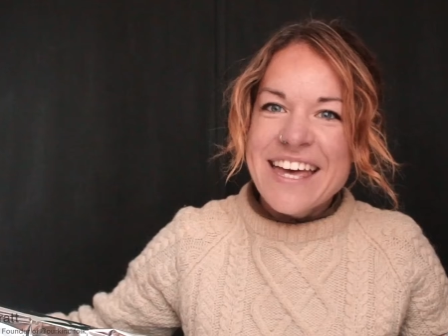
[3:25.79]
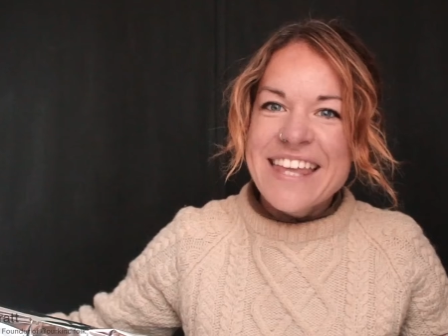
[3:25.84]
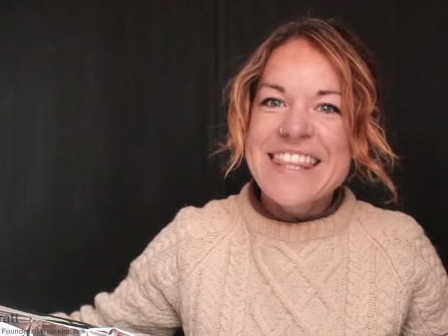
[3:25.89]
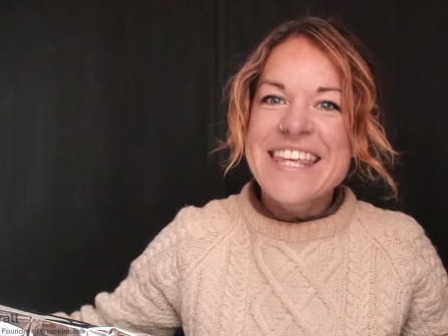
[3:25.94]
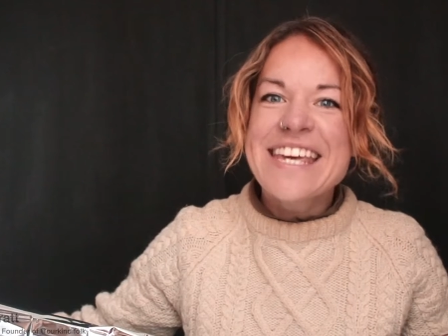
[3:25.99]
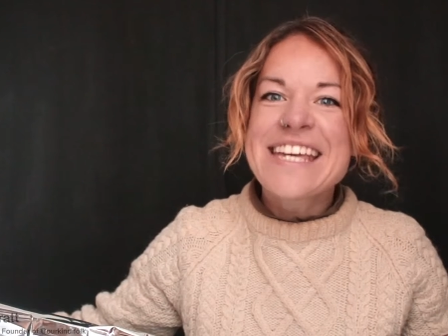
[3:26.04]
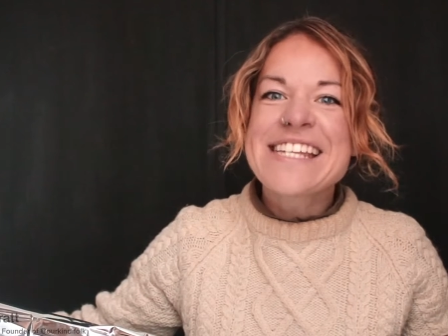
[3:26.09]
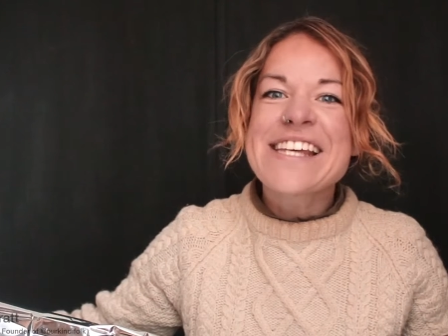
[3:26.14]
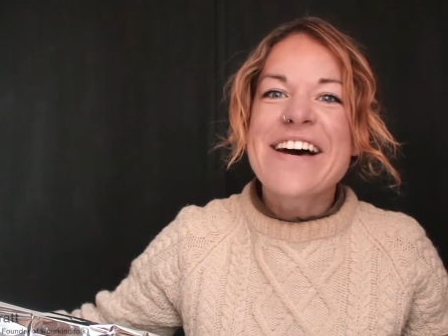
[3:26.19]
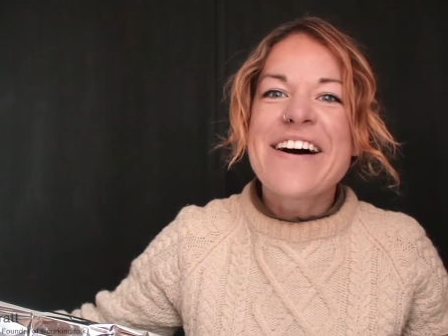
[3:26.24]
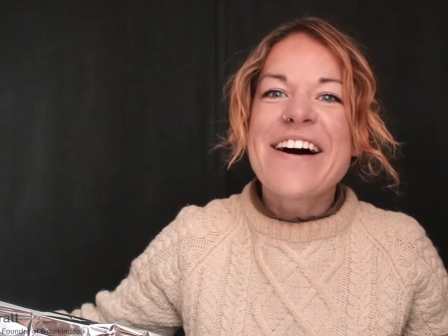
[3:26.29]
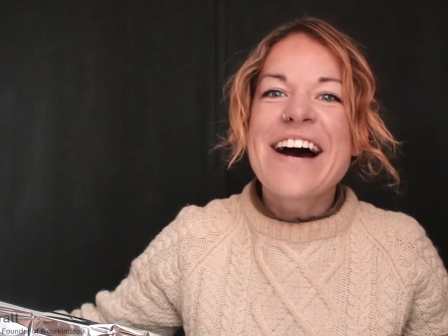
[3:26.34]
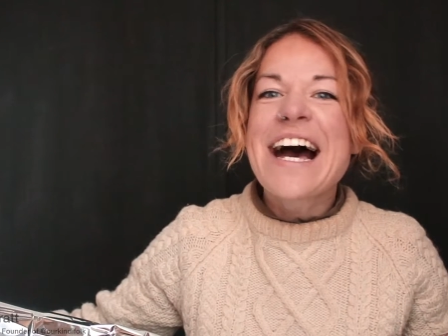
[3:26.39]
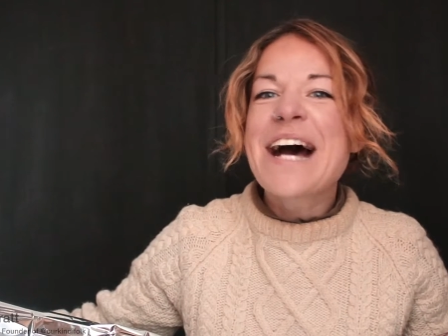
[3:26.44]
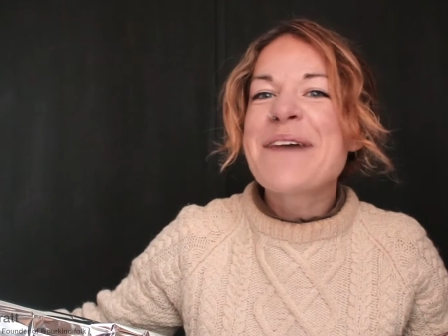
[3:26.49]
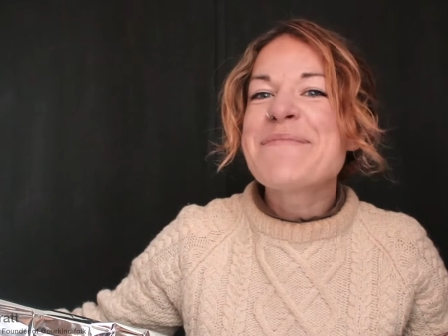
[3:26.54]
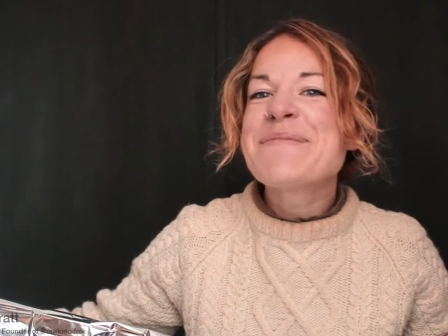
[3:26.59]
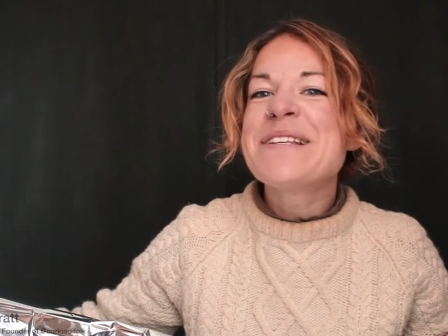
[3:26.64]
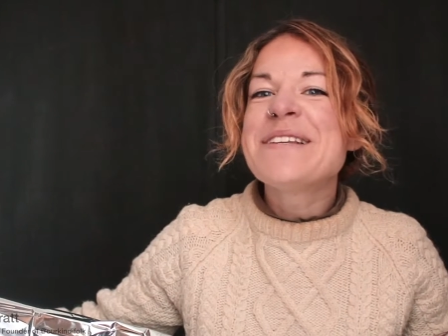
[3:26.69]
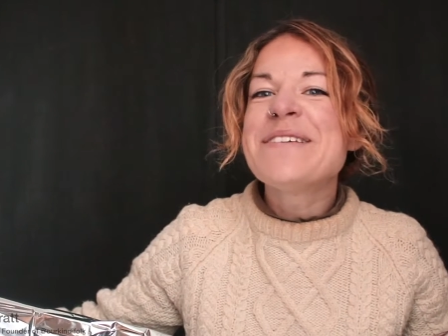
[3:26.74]
These are
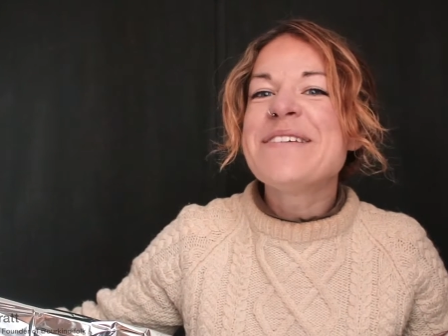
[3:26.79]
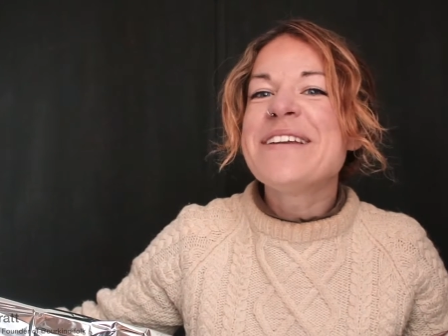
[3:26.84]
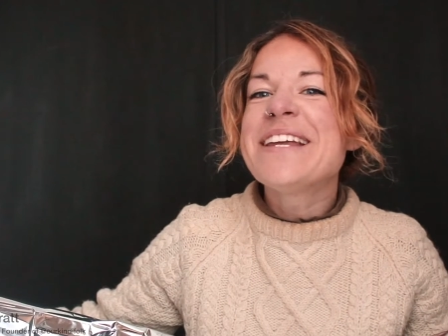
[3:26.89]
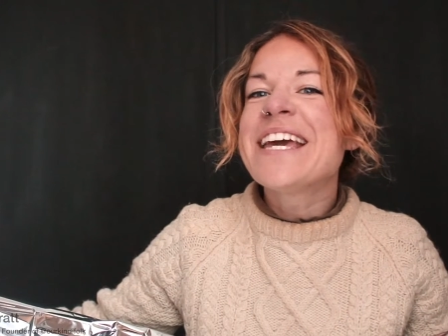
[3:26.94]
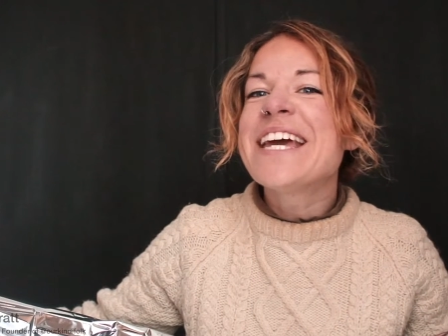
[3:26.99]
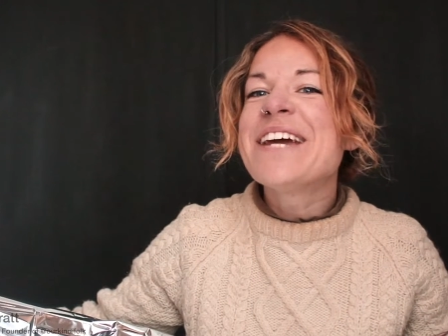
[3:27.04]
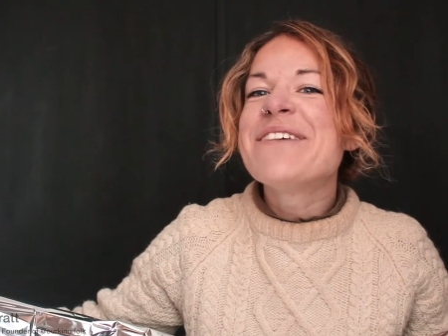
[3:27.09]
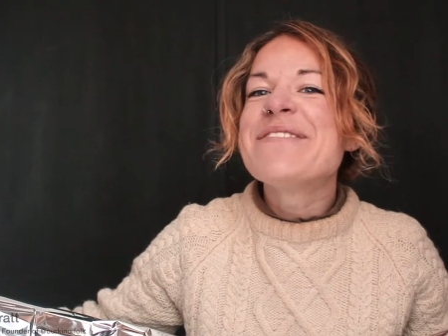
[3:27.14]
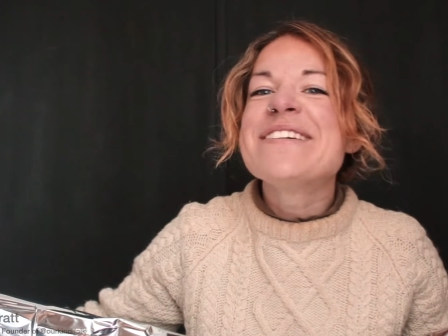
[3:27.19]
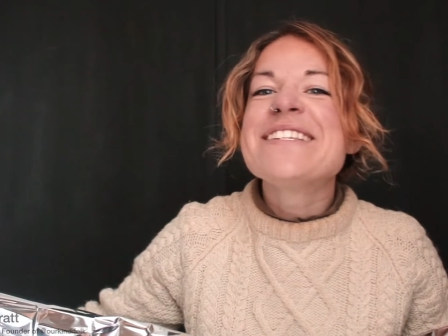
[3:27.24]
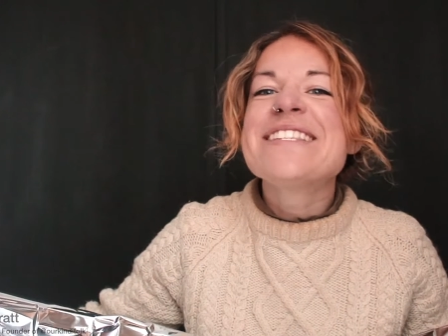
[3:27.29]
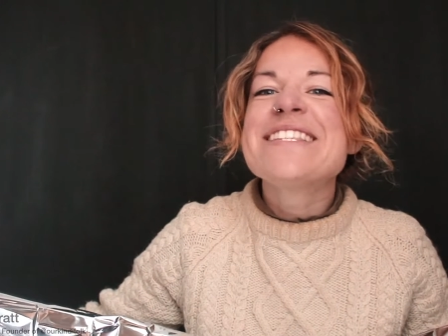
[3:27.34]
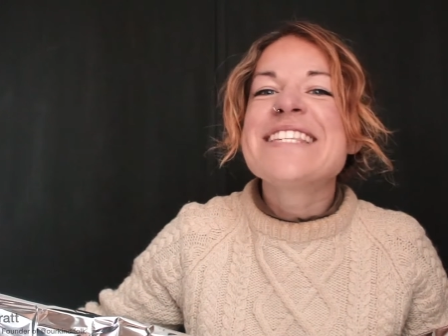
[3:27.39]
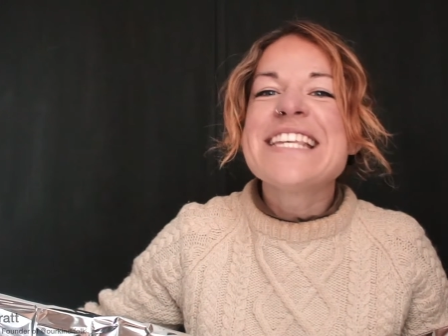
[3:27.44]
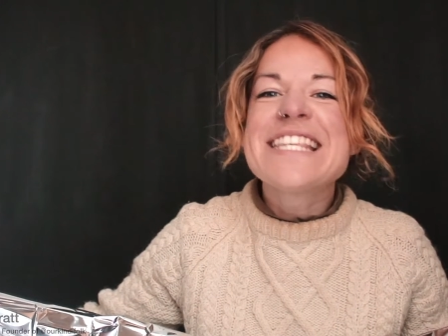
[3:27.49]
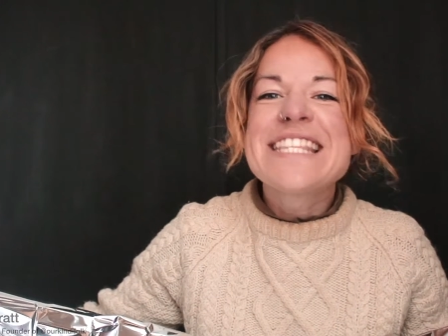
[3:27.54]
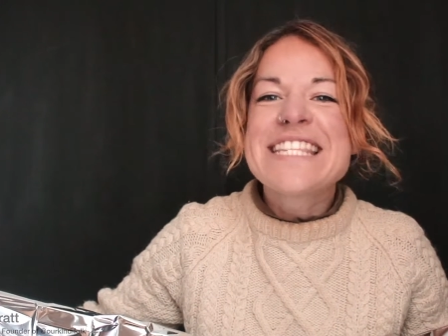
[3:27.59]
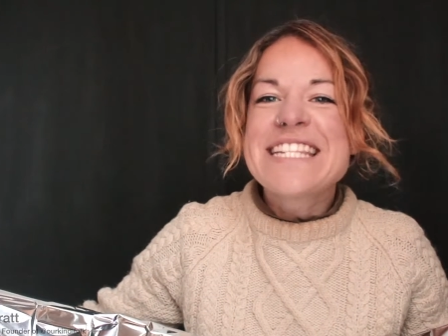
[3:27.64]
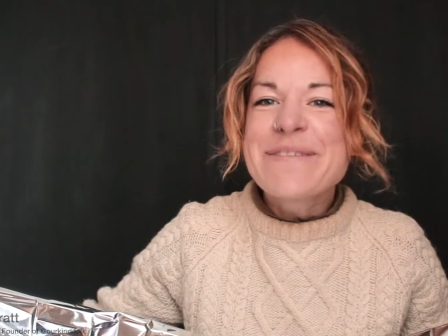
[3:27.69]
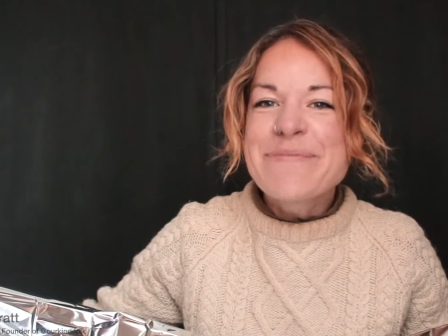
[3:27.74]
absolutely
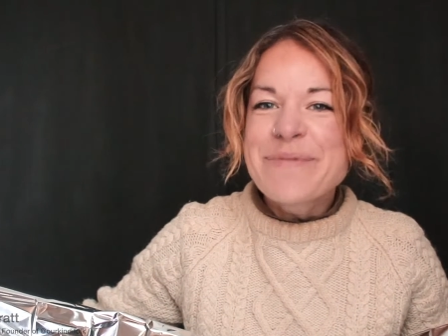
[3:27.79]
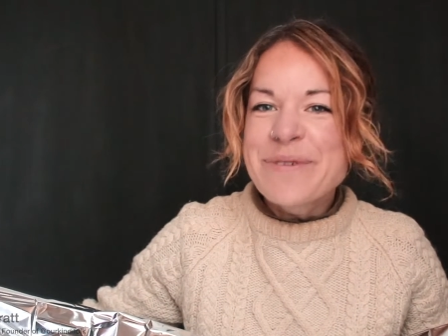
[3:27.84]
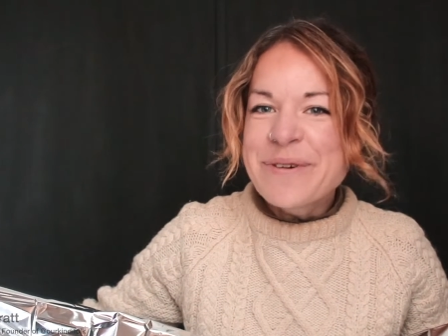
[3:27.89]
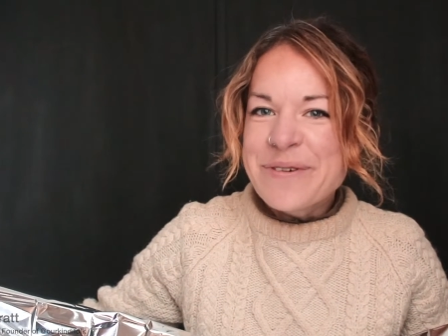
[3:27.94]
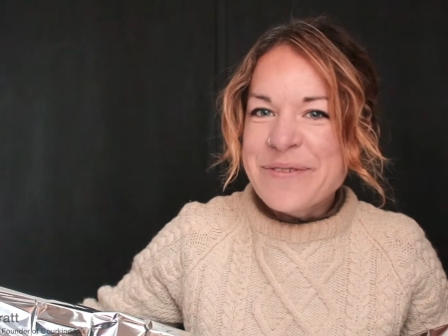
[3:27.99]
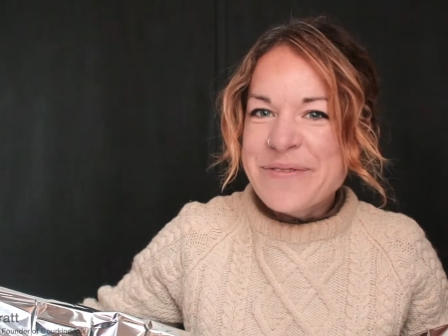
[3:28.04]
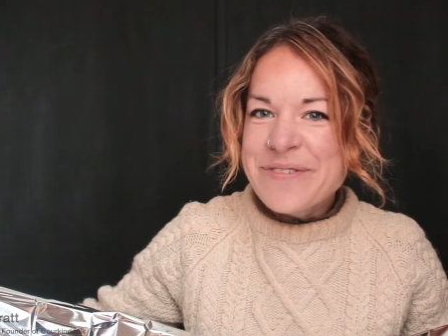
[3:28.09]
irresistible